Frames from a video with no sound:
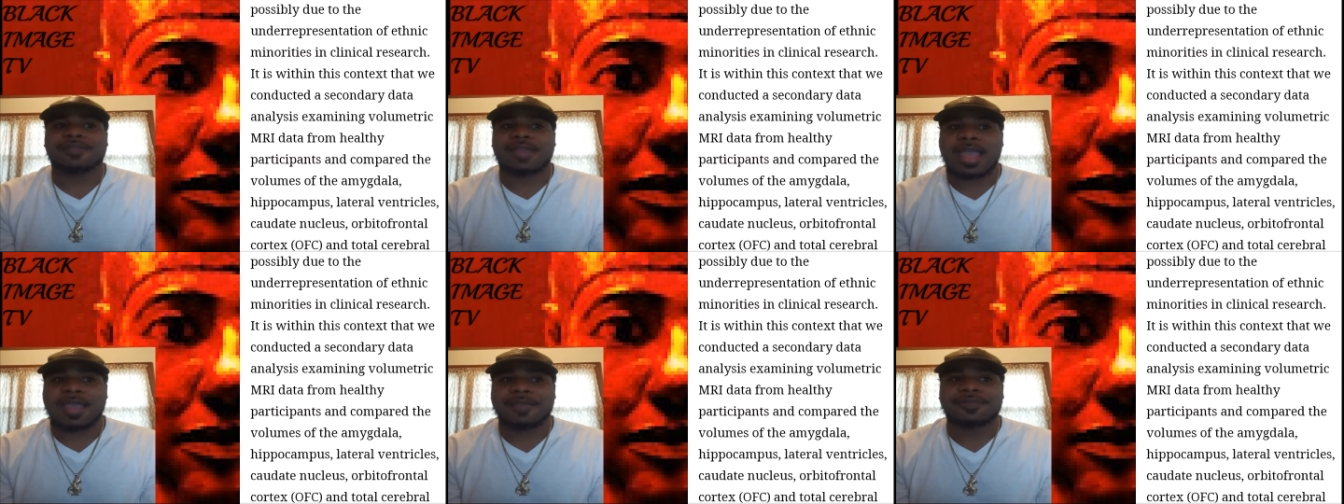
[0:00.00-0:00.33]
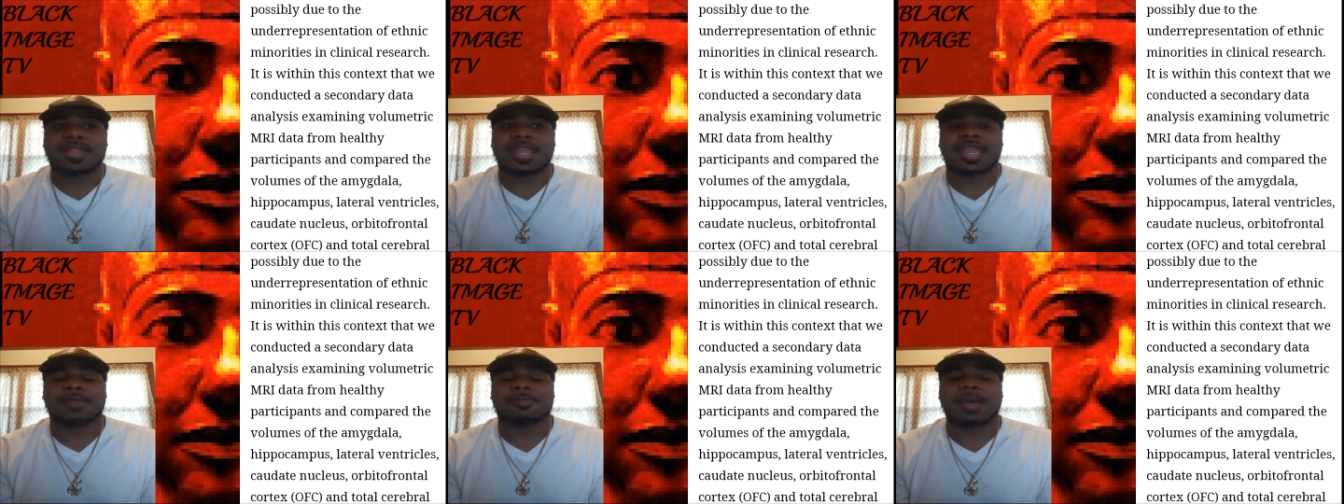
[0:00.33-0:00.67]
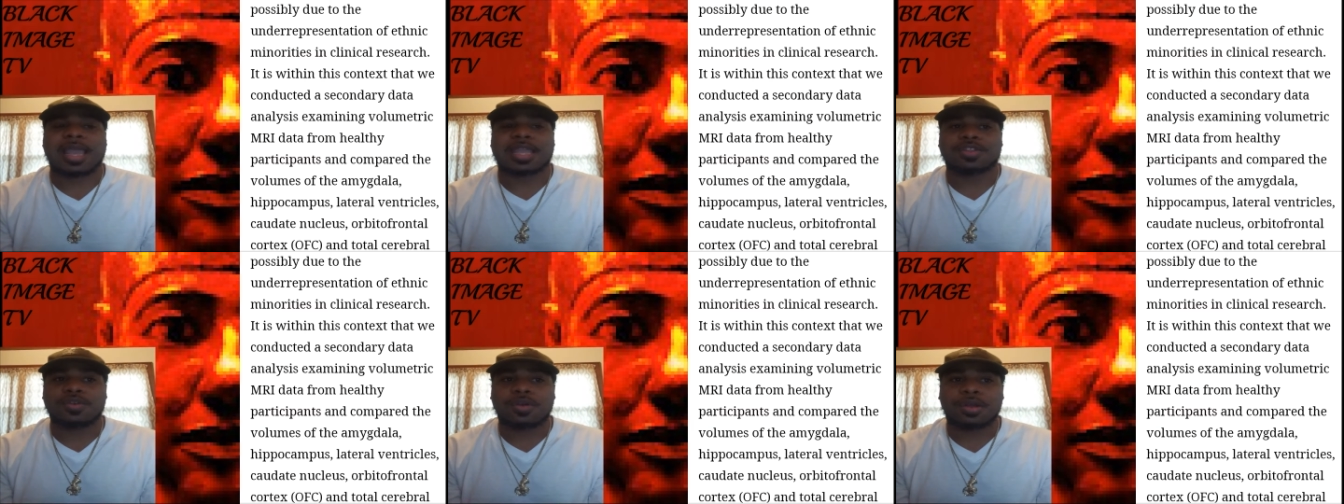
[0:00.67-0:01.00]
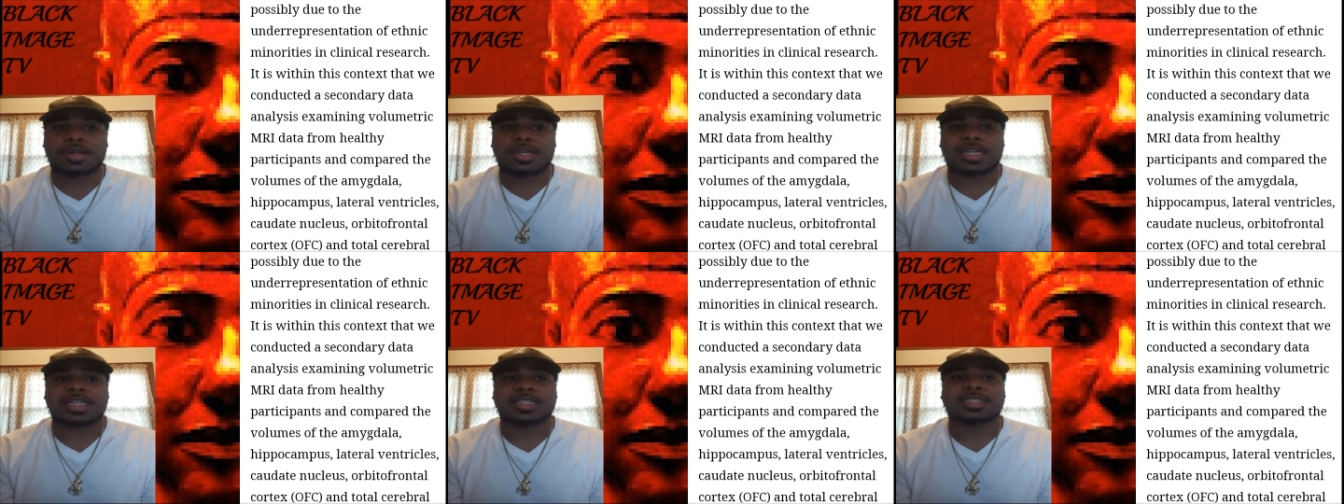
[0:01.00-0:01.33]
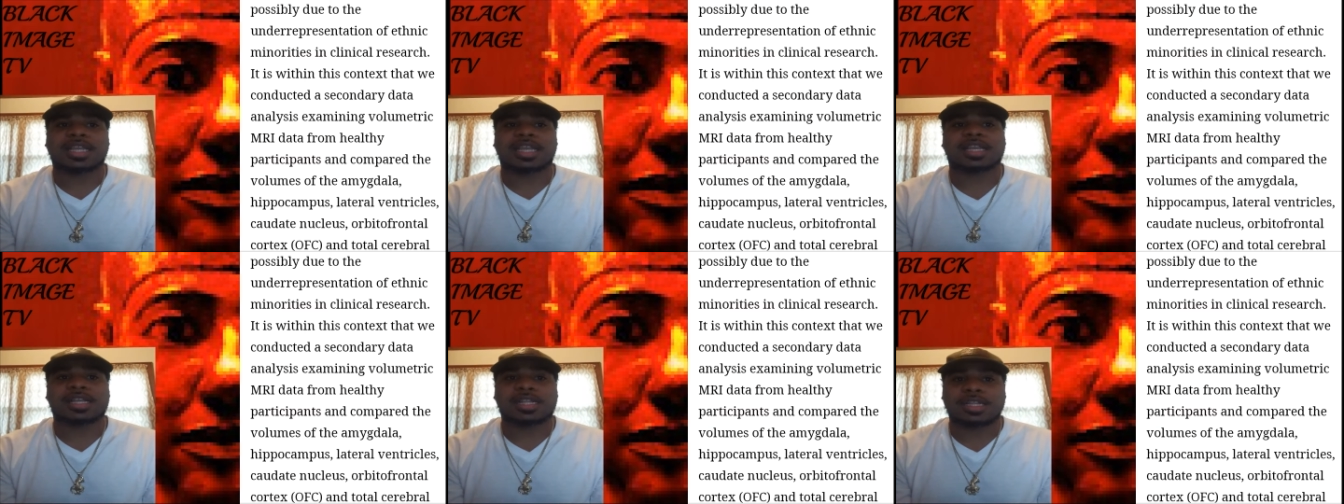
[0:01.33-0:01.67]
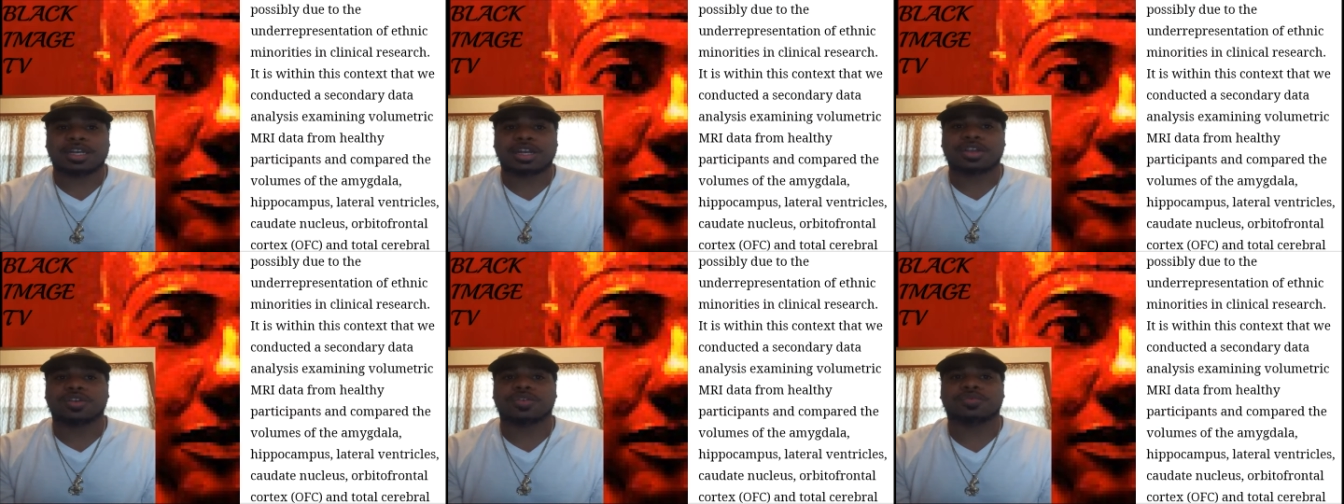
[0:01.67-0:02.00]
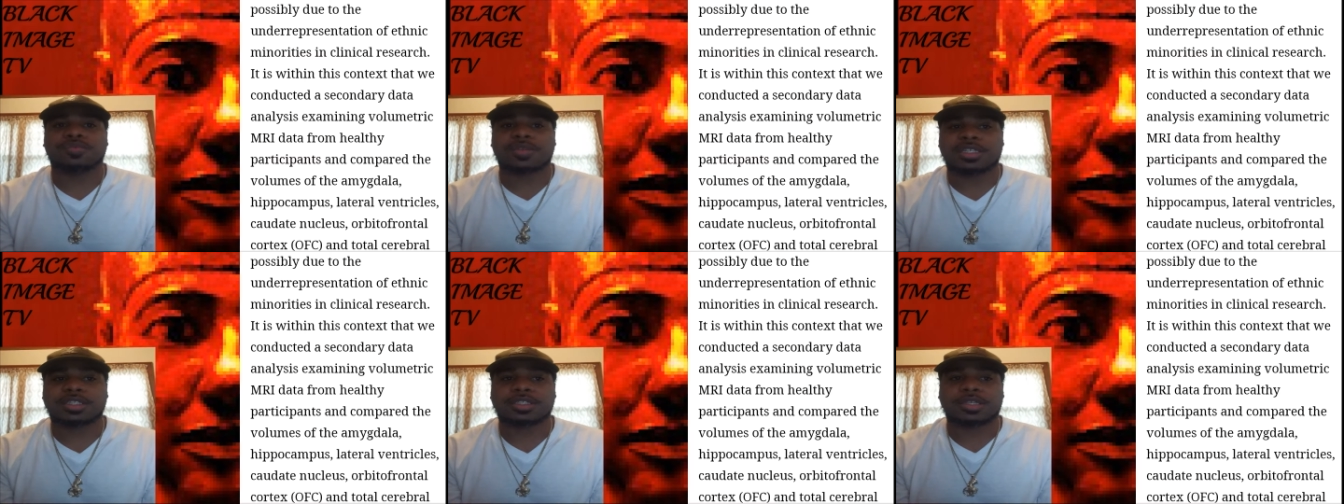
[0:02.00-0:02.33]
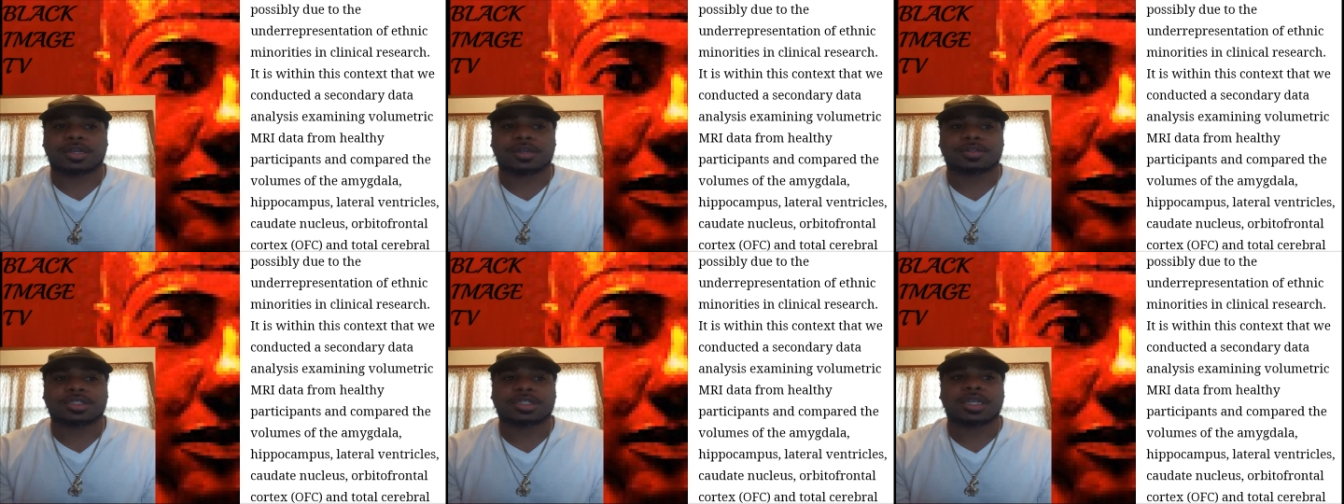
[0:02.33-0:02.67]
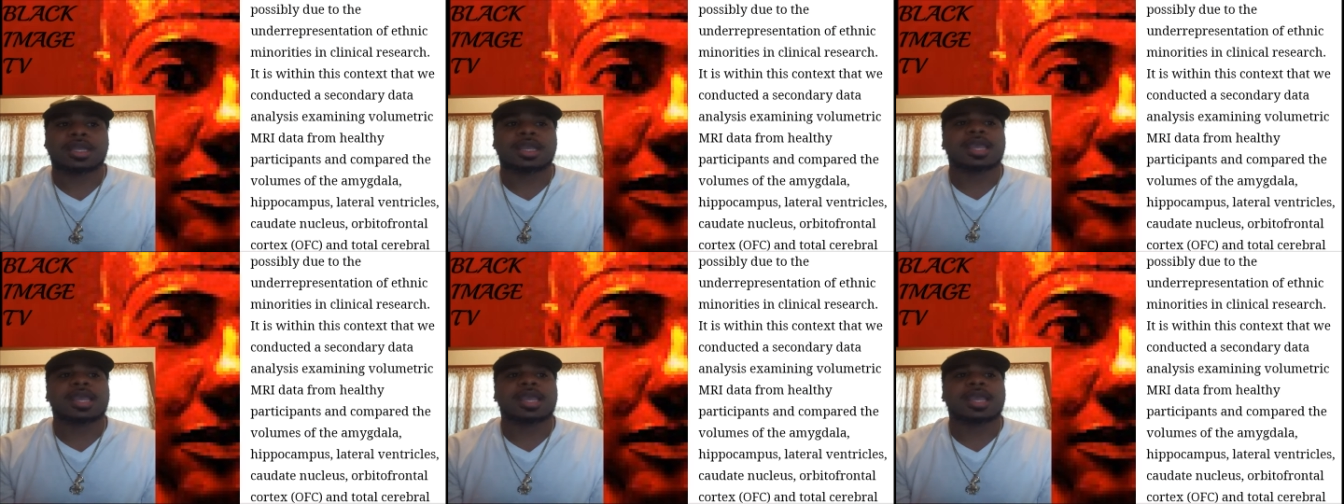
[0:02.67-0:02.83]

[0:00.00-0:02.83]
ethnic minorities in clinical research.